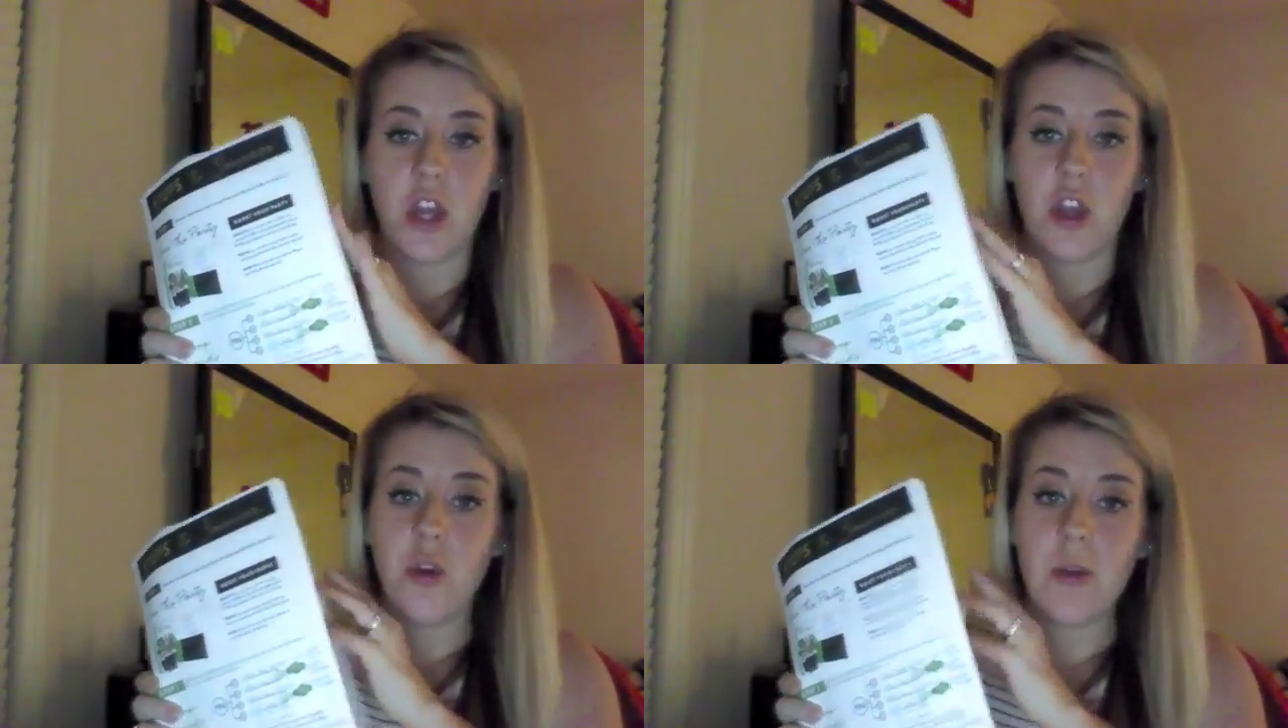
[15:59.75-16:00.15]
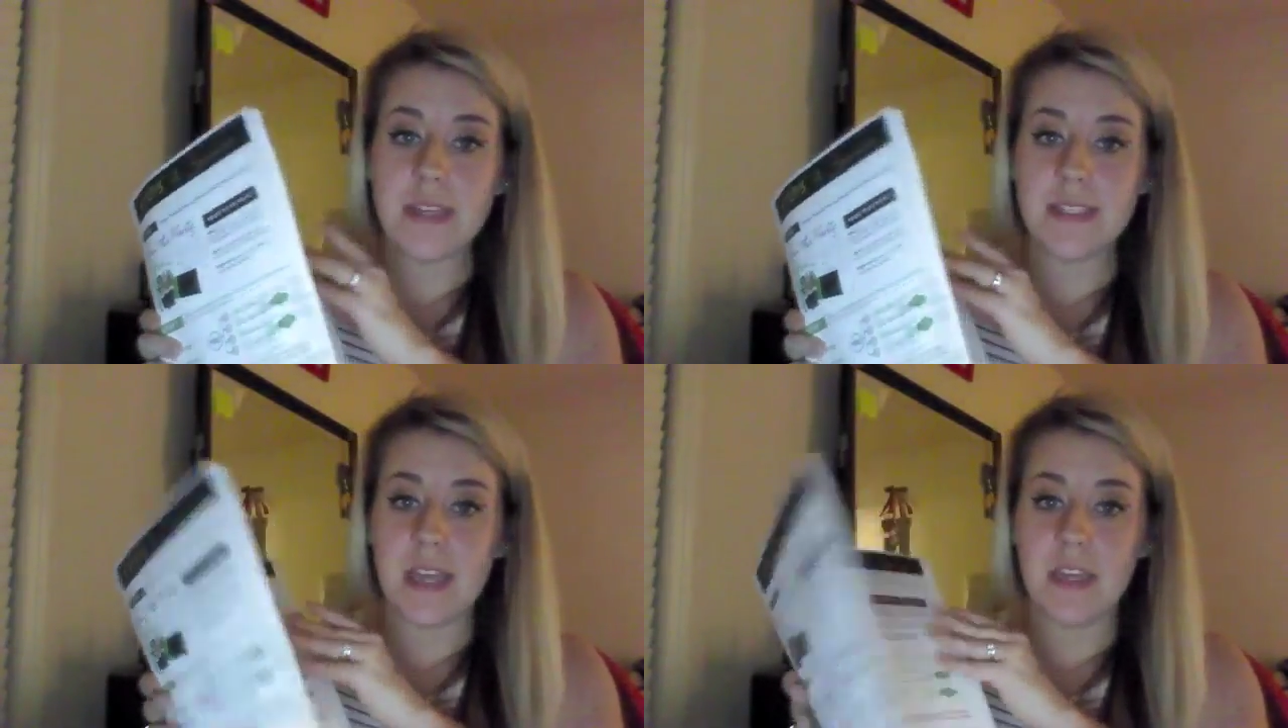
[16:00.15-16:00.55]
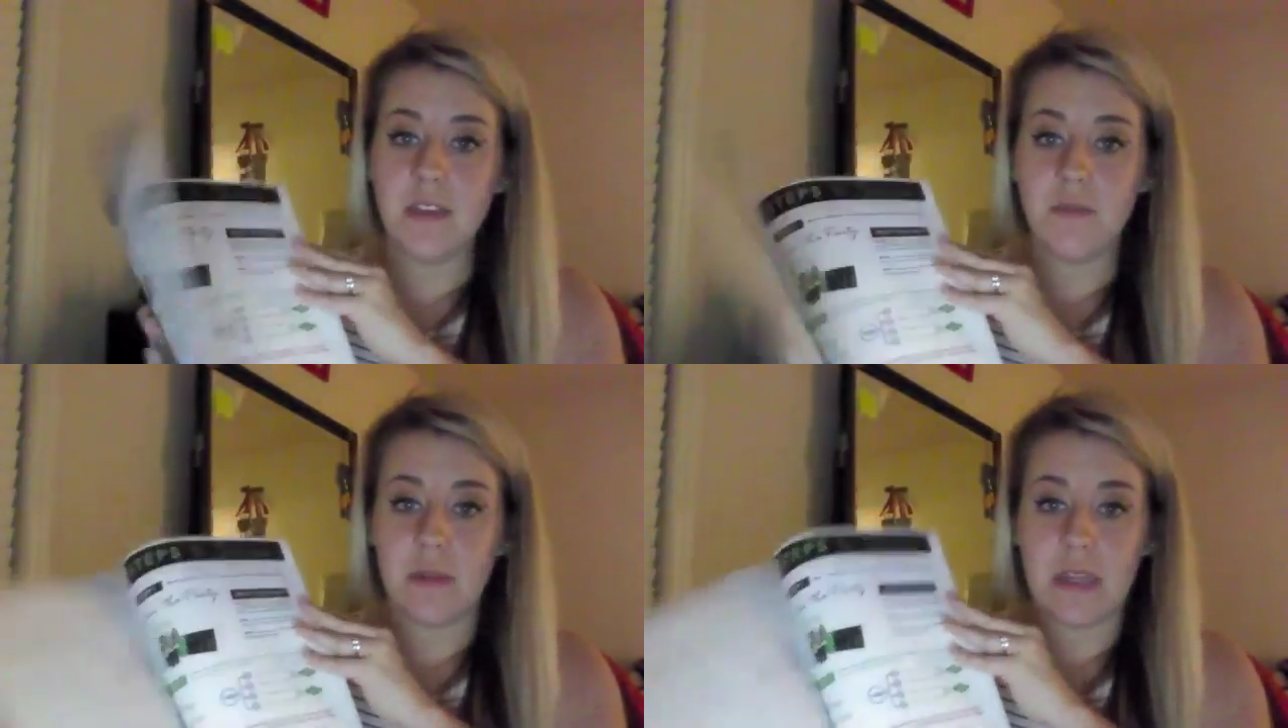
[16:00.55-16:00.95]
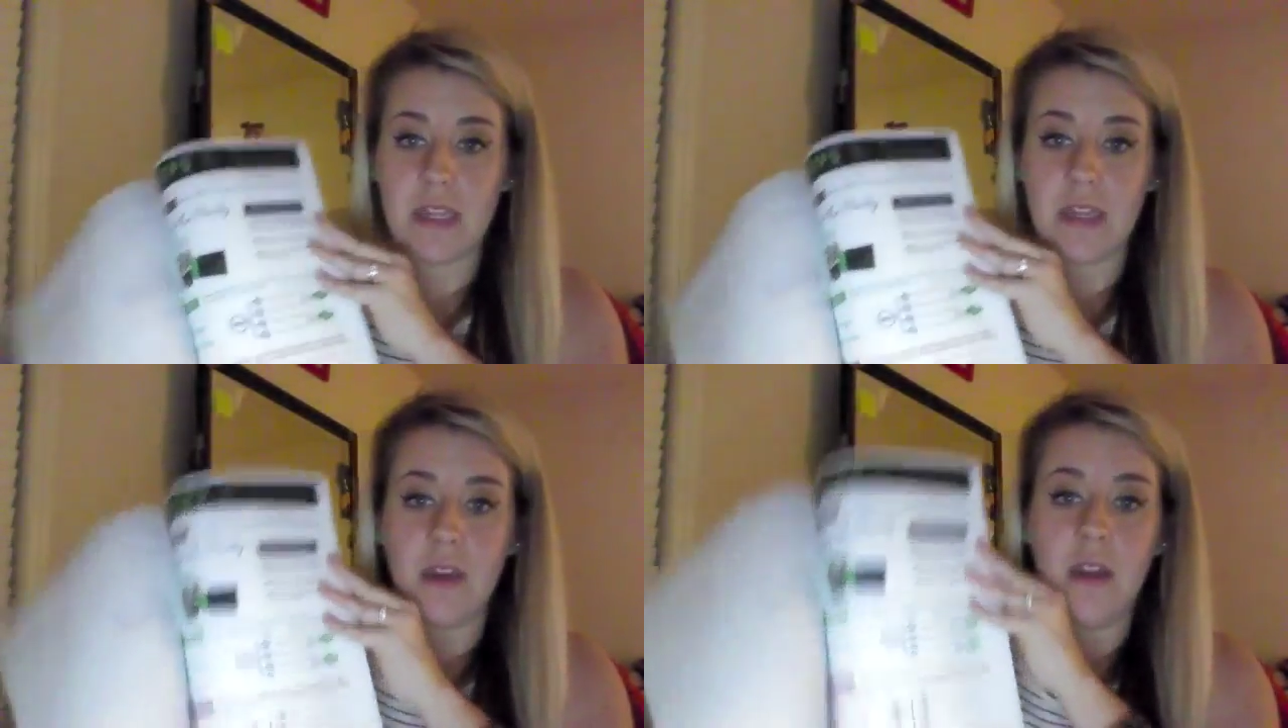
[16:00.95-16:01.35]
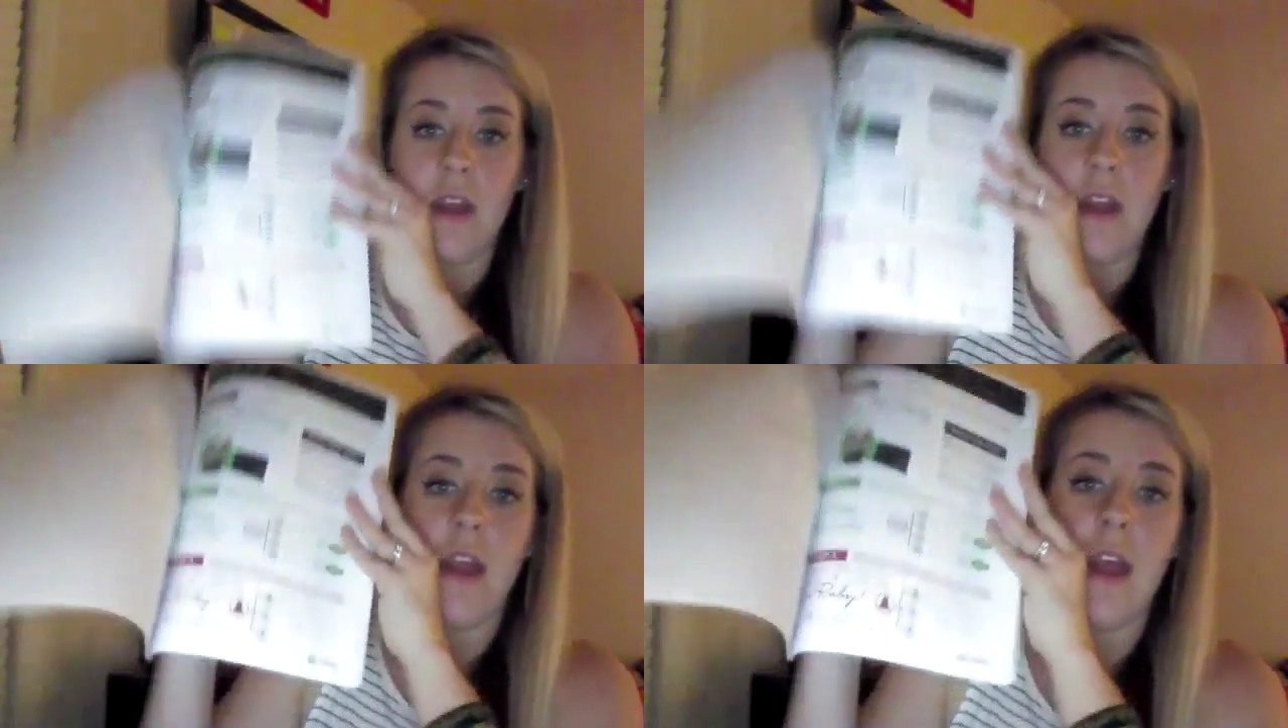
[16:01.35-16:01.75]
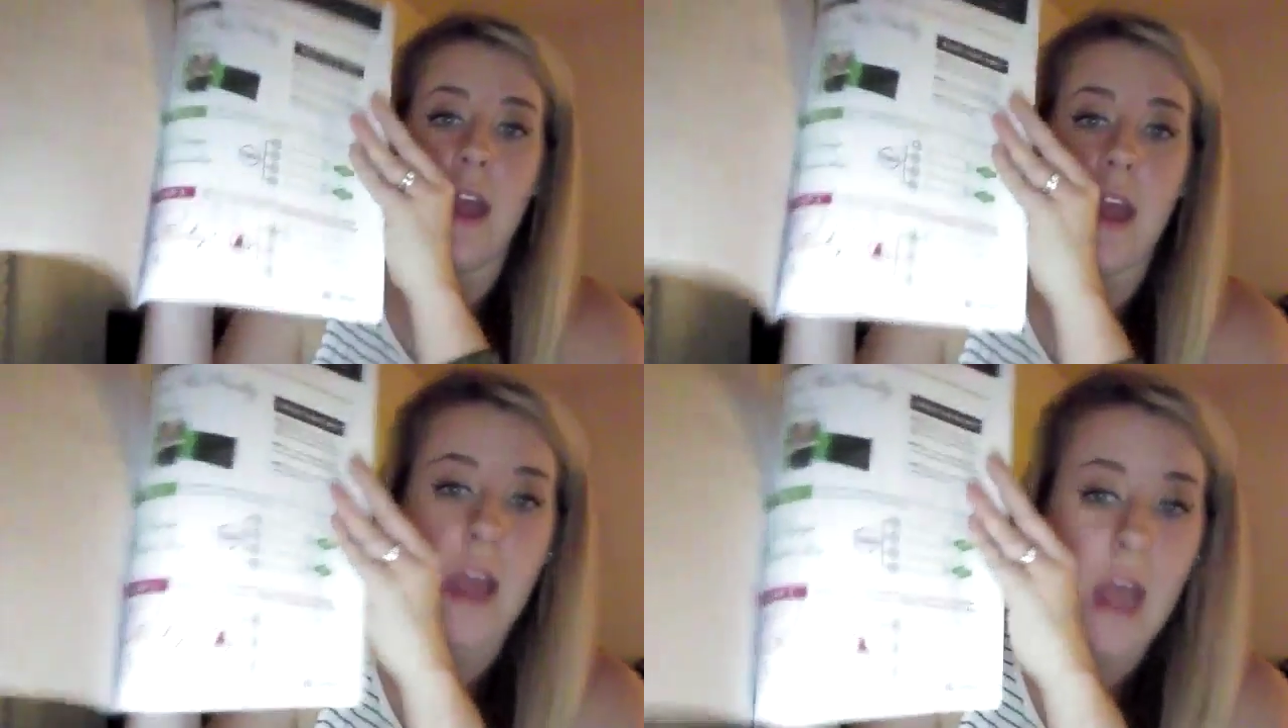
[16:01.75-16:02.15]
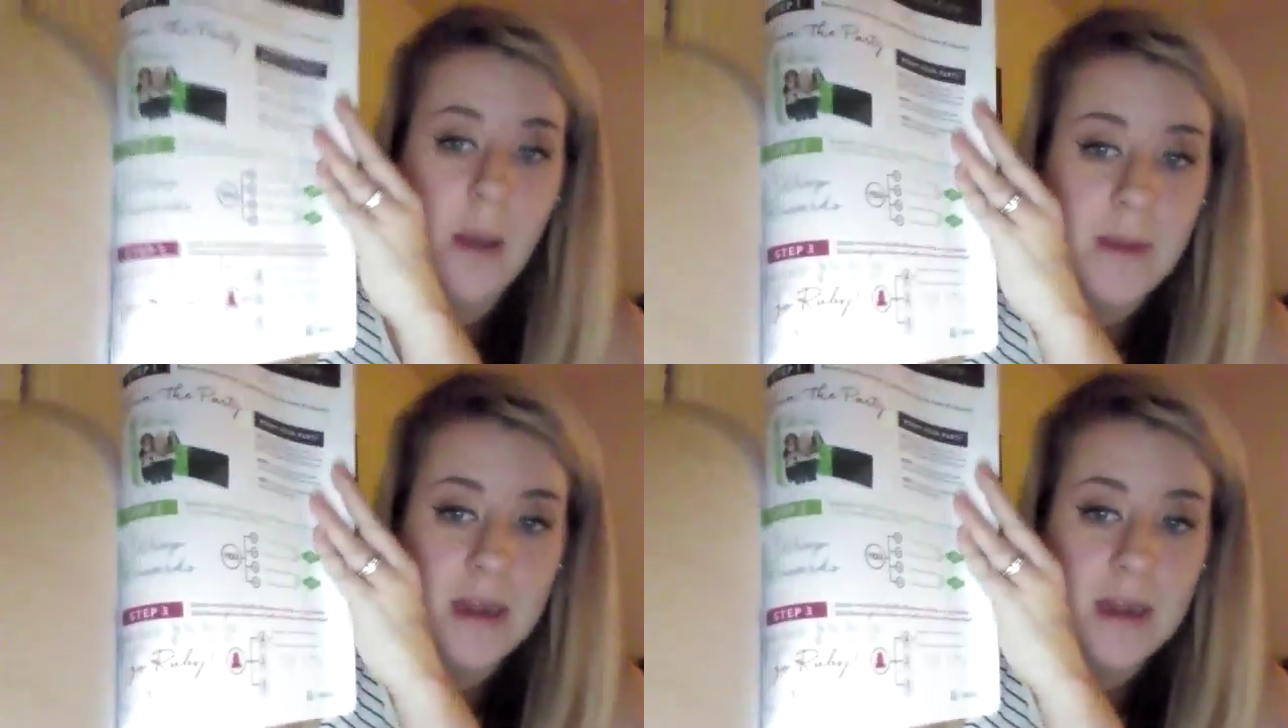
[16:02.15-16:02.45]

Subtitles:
who I signed when, how